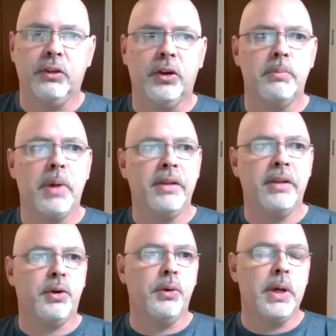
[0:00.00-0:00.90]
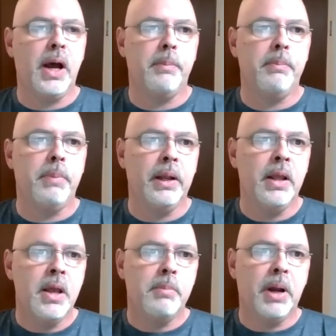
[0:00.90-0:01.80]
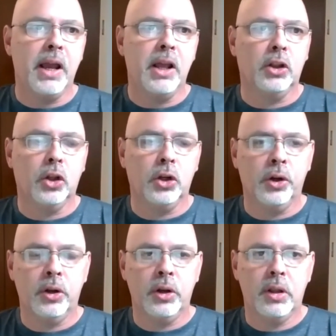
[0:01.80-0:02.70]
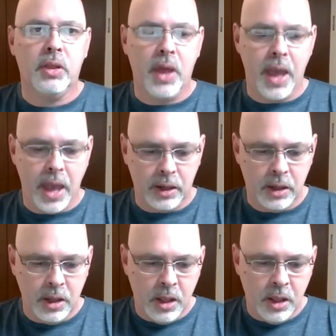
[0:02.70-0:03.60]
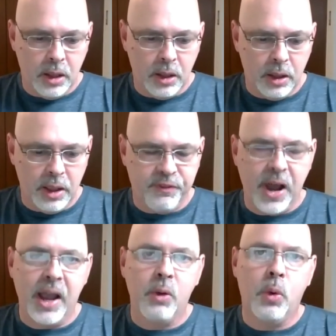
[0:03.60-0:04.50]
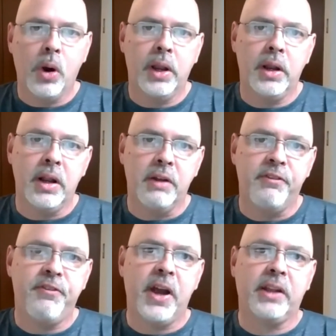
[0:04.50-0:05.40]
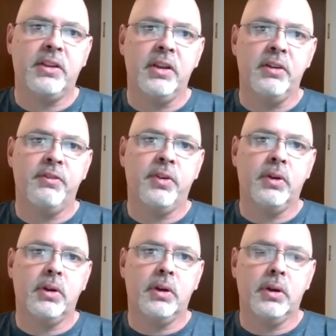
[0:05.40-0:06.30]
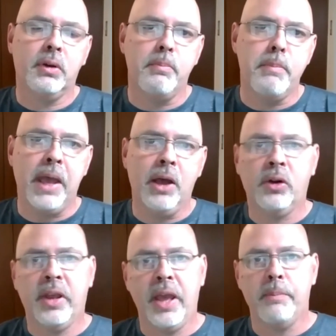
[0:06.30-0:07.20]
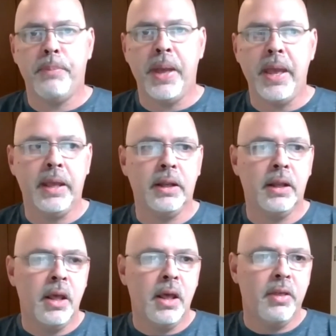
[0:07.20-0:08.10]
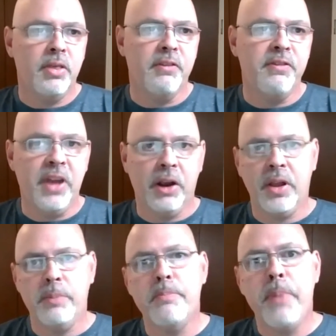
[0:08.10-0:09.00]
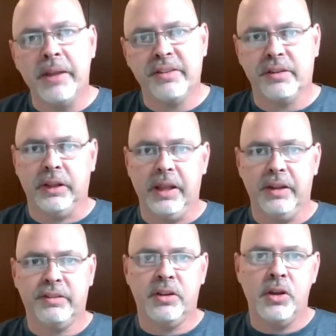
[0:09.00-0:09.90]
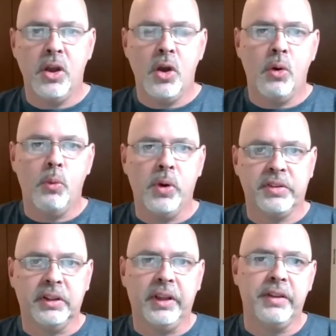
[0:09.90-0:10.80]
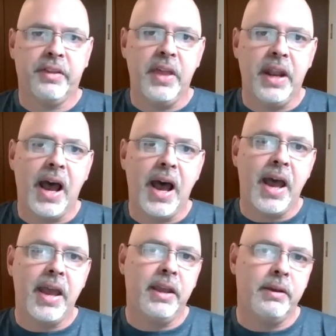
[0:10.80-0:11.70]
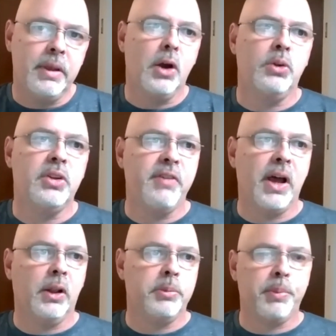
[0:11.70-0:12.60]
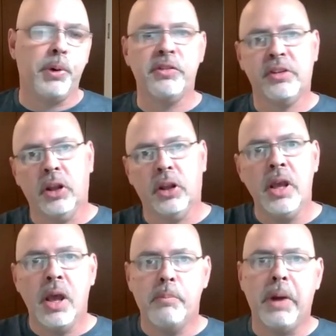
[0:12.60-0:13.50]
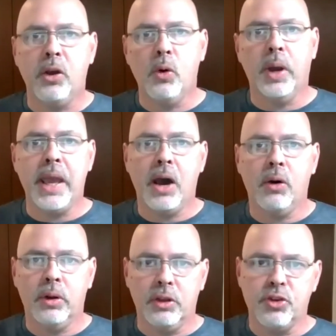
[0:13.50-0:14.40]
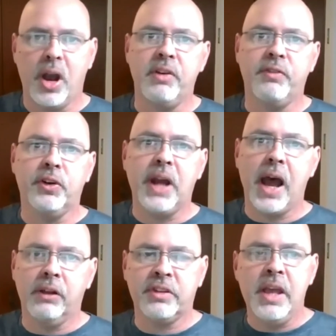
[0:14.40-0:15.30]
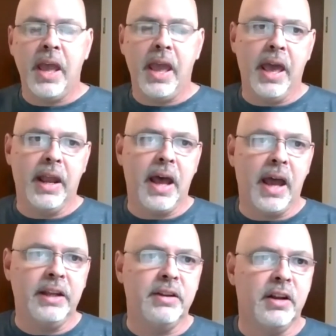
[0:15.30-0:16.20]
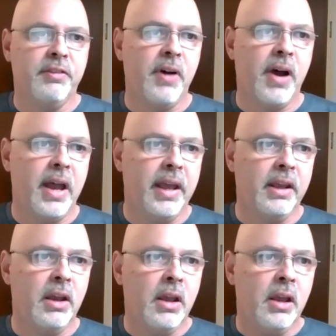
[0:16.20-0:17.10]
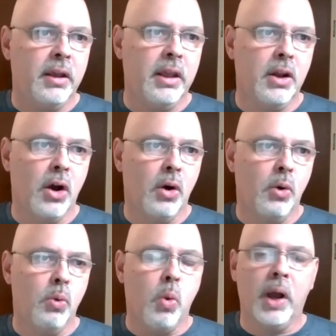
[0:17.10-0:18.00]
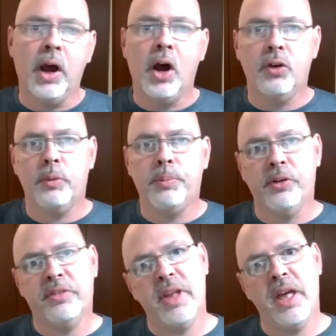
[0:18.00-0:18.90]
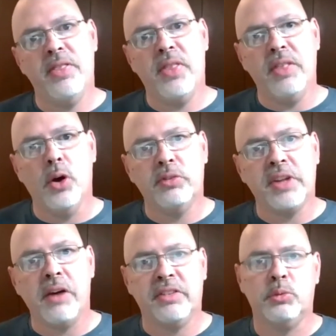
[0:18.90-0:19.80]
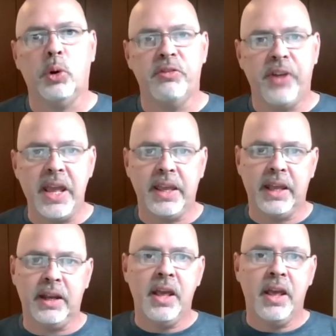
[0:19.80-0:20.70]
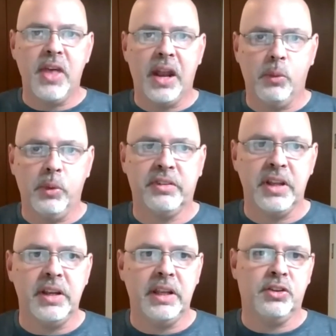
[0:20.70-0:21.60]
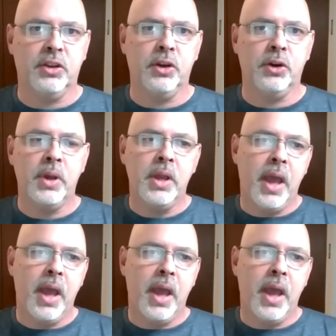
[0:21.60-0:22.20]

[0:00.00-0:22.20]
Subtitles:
You learn by screwing up. But I learned that if I wanted an effective mail campaign, the very best list was a list that I, developed personally by going out and driving for dollars and identifying, 100% that those houses were vacant that I was sending to.